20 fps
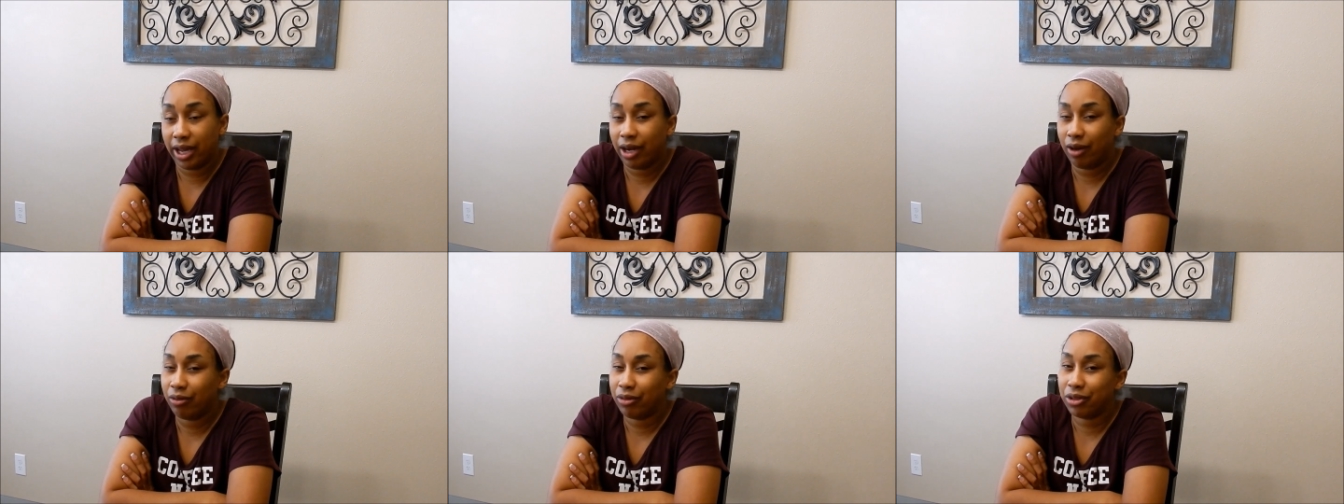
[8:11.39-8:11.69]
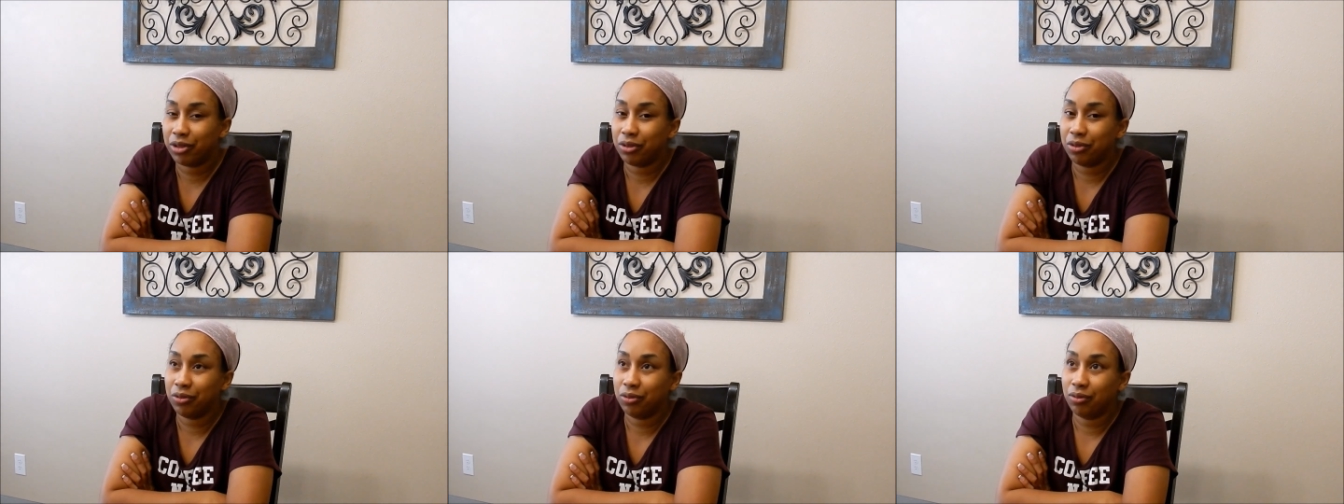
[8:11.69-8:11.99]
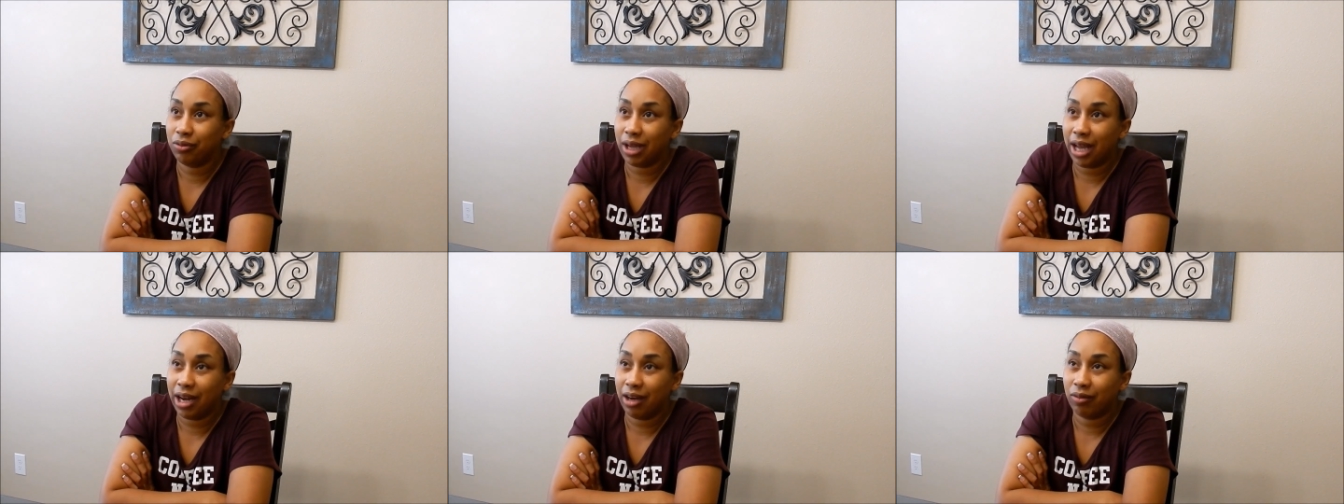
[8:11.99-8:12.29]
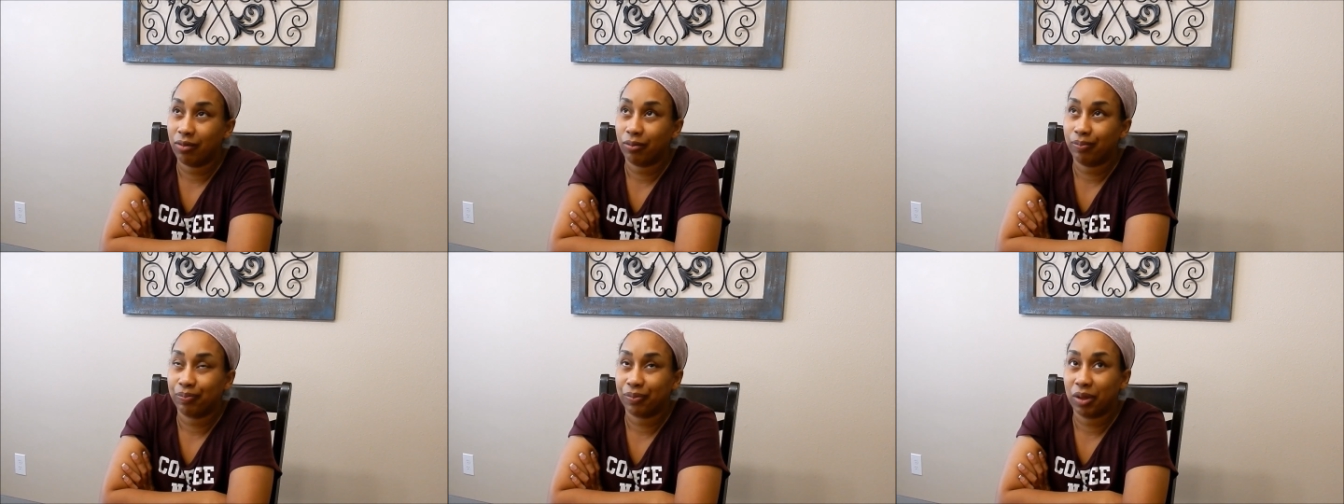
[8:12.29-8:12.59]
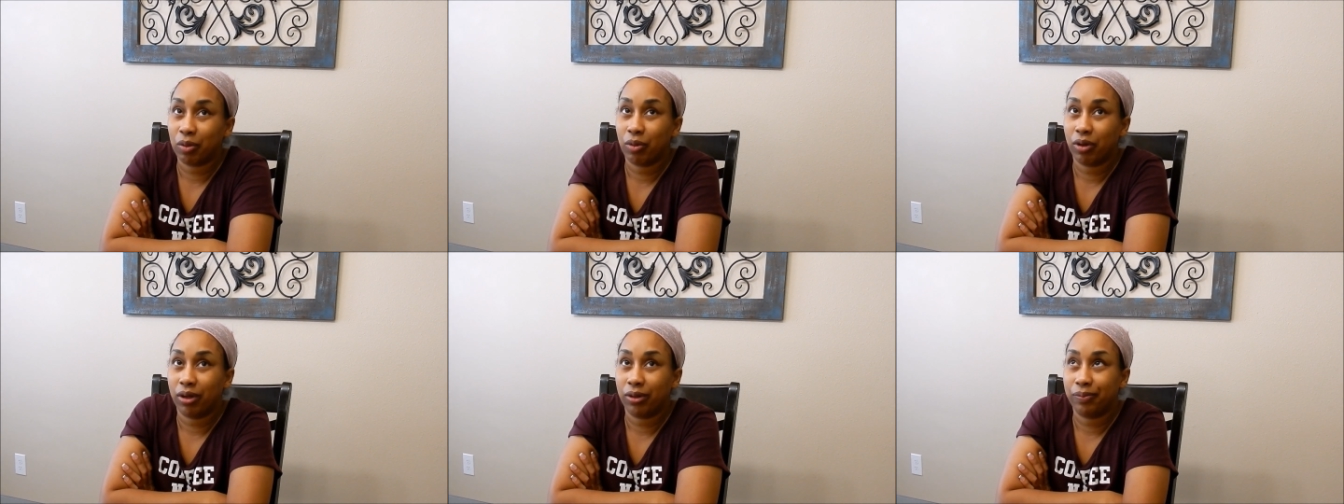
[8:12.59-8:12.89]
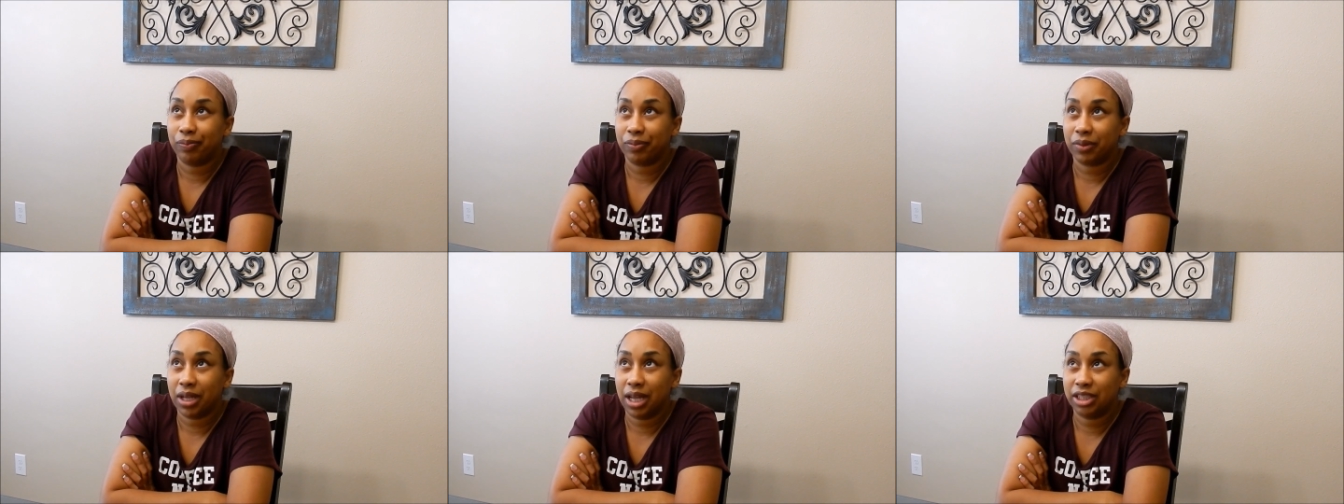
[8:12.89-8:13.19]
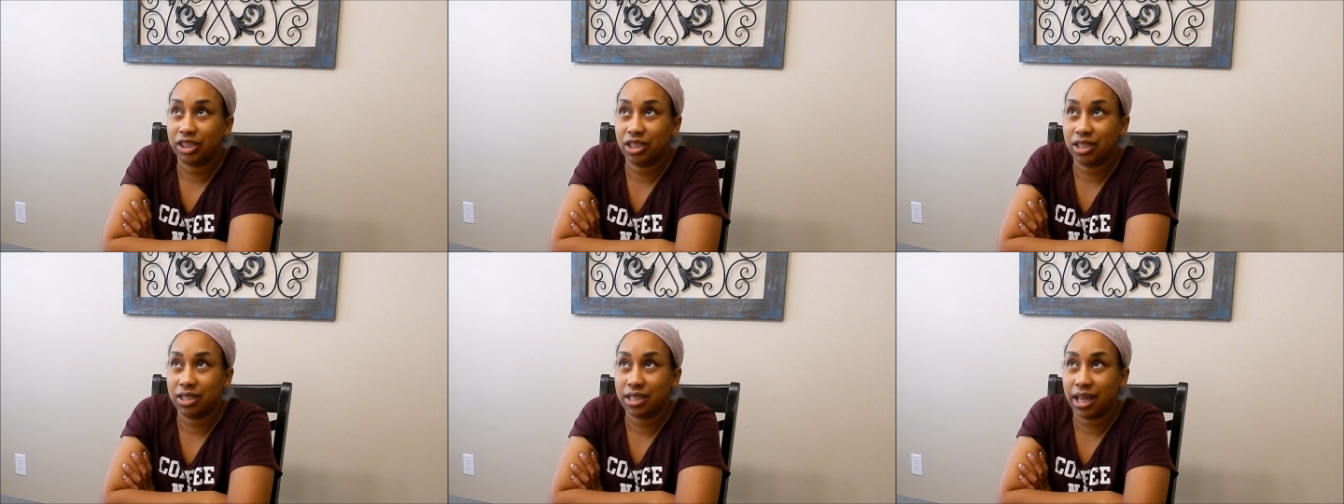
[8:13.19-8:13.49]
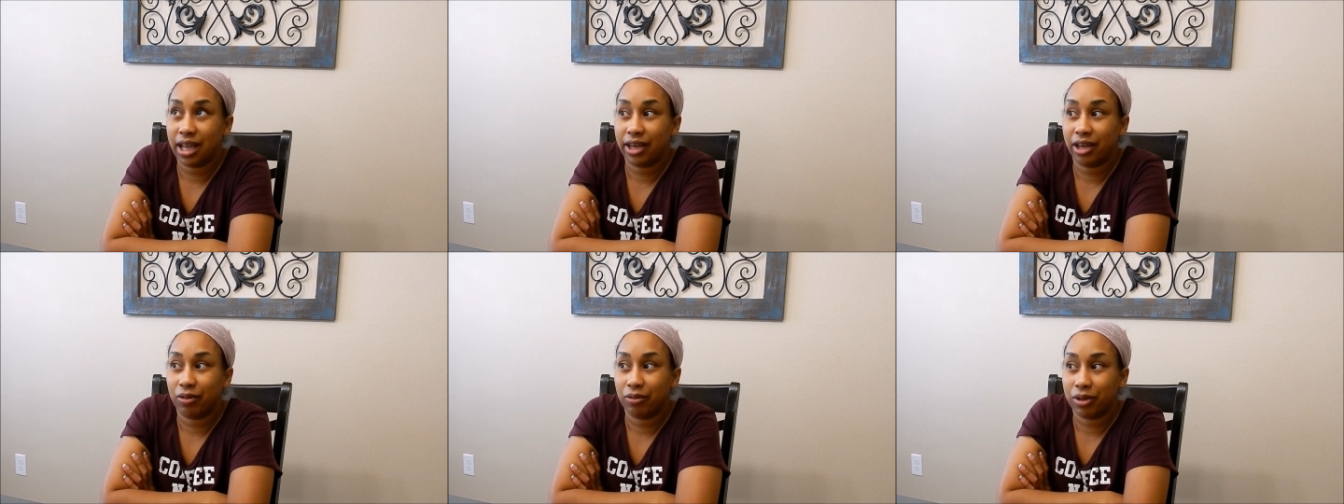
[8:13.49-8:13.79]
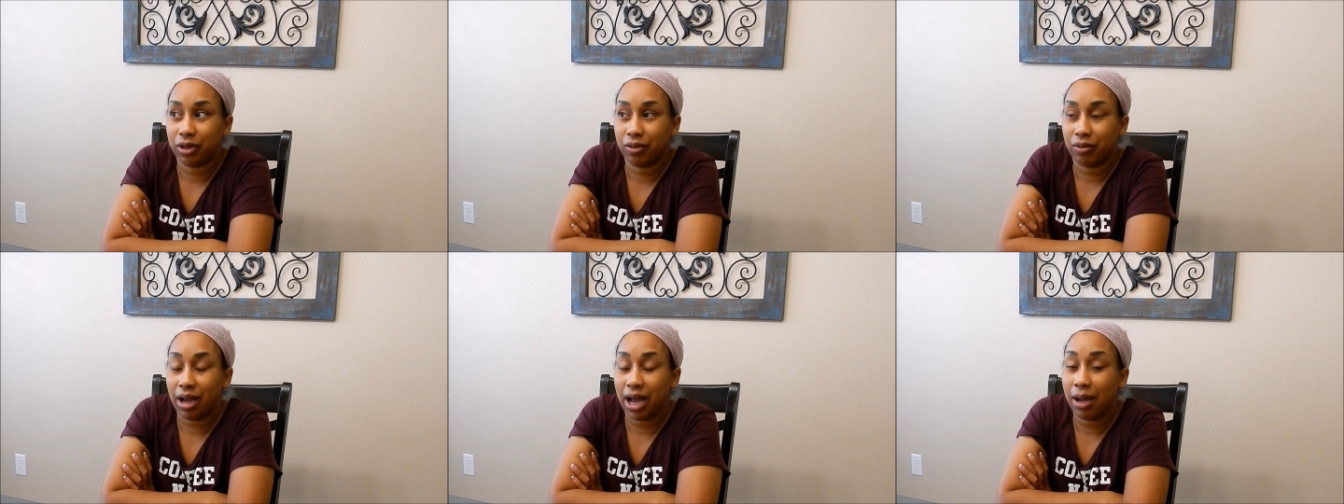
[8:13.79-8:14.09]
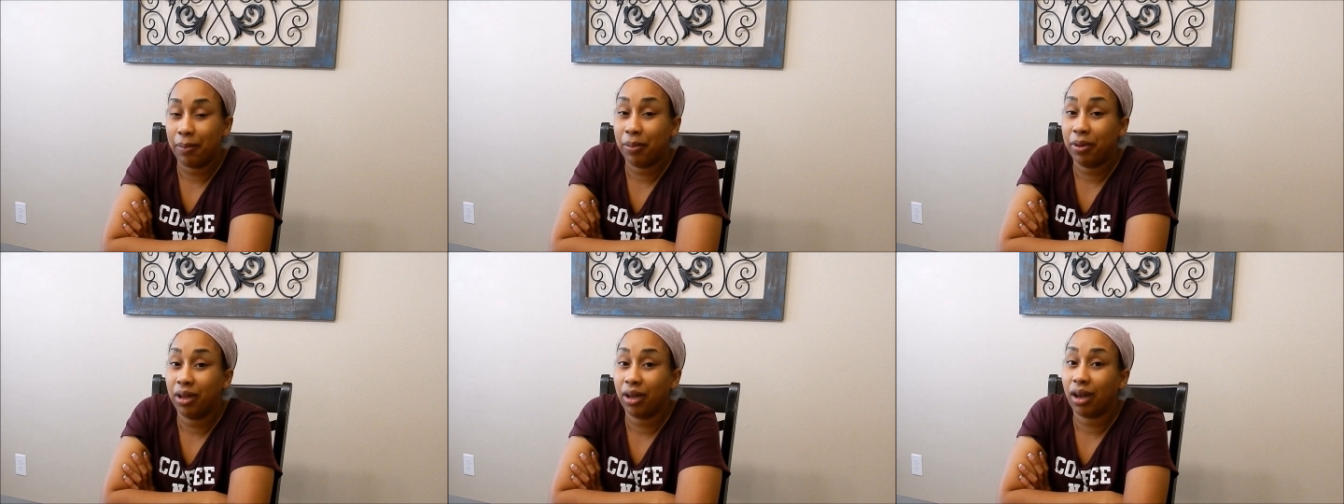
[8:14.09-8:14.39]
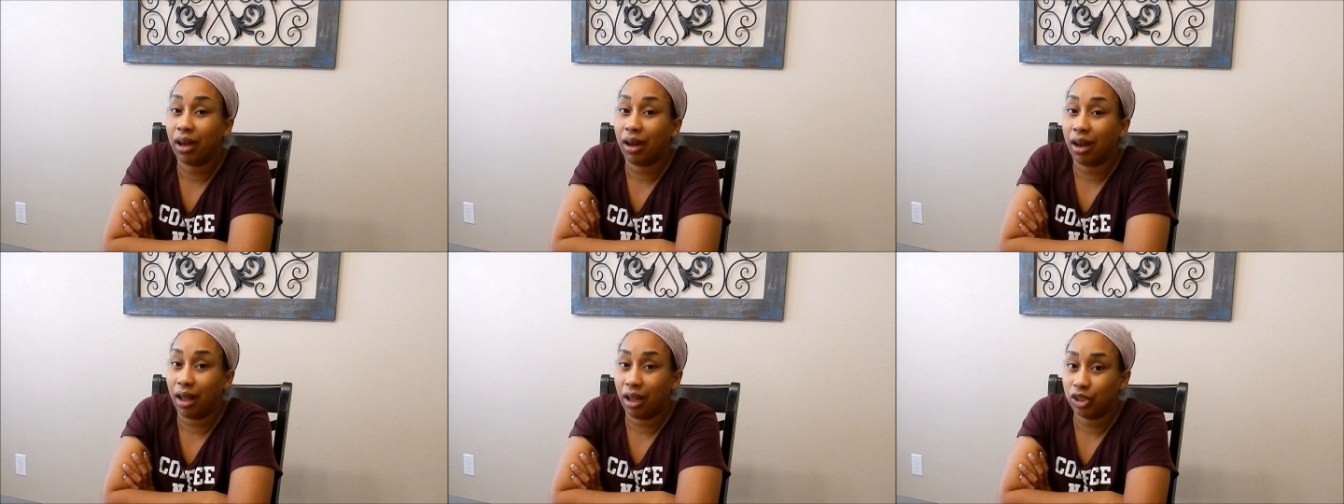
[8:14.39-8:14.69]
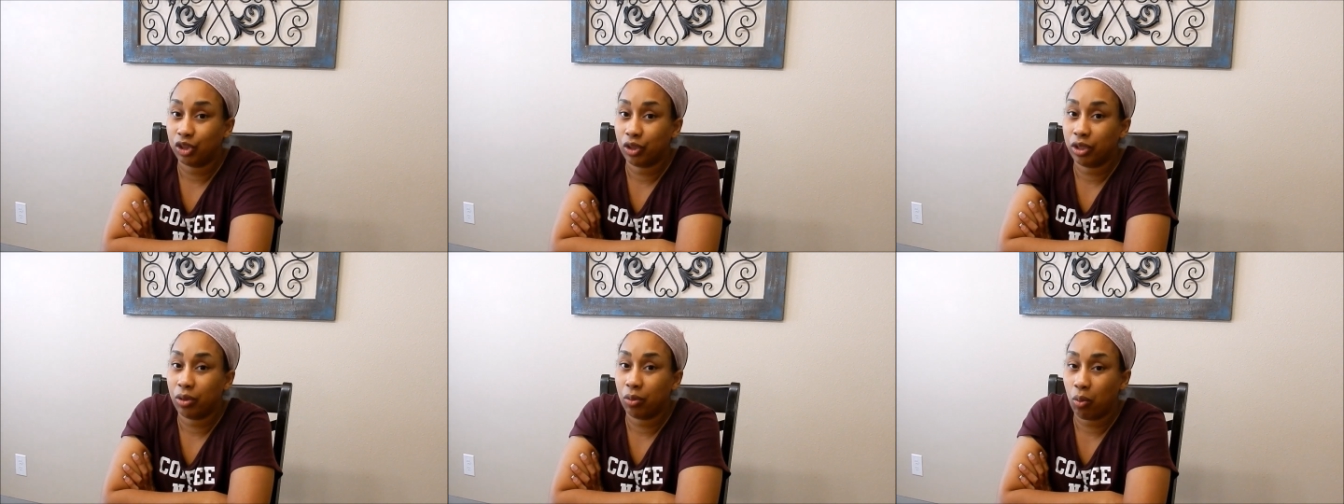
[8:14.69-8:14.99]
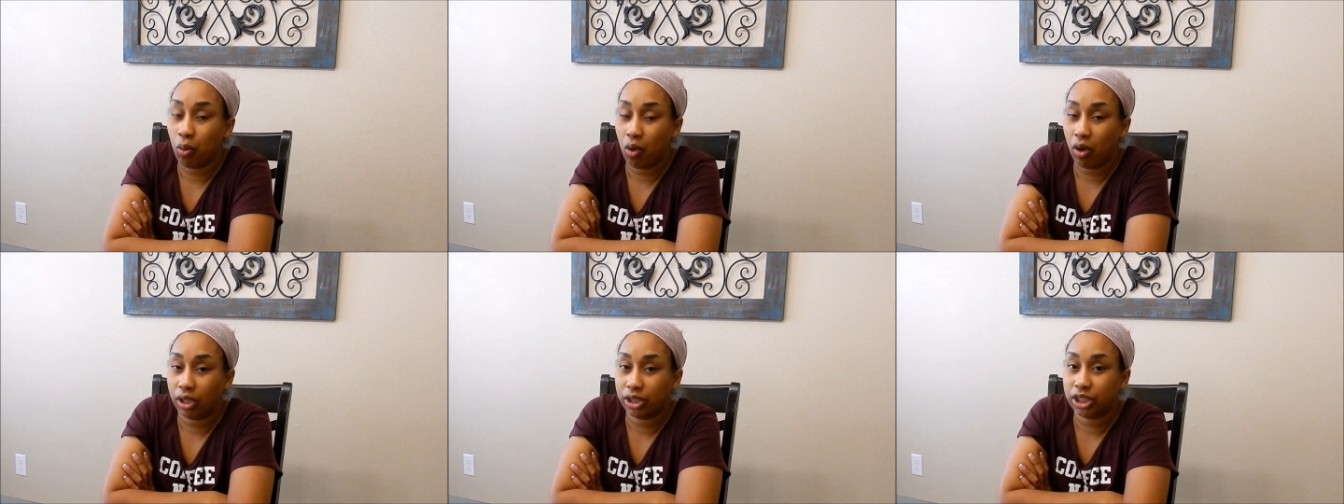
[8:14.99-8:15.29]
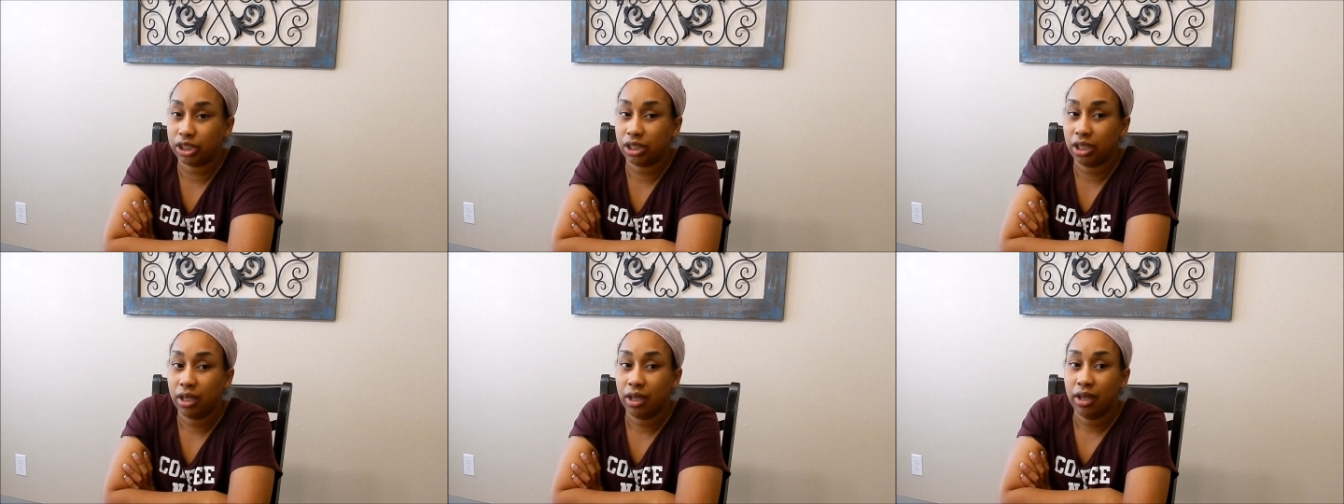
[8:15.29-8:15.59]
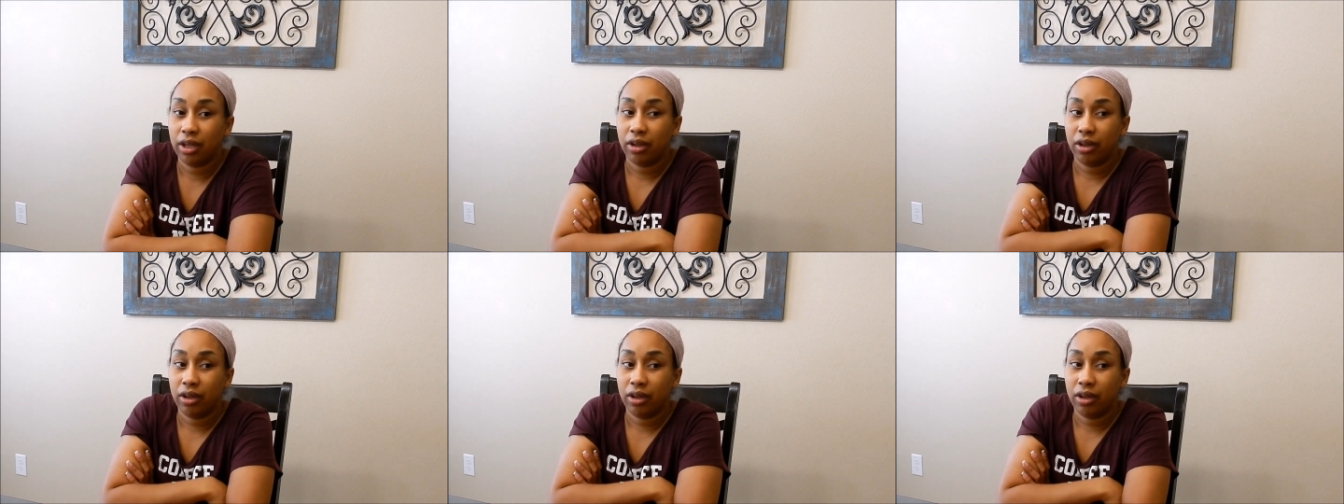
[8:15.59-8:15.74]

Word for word: I don't do, I don't, well, I should say I don't do. I put laundry to wash.